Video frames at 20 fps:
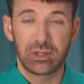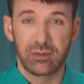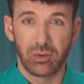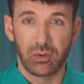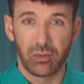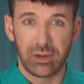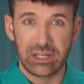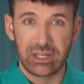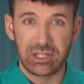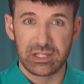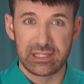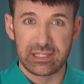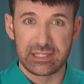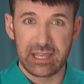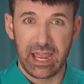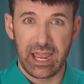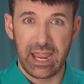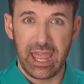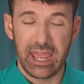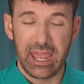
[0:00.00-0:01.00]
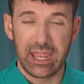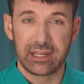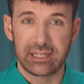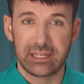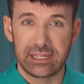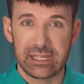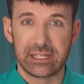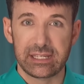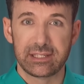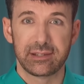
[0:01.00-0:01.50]
level regions I had
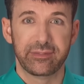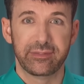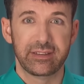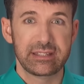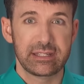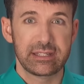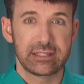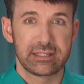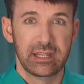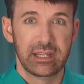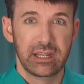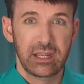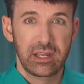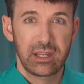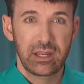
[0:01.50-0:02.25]
yet to visit,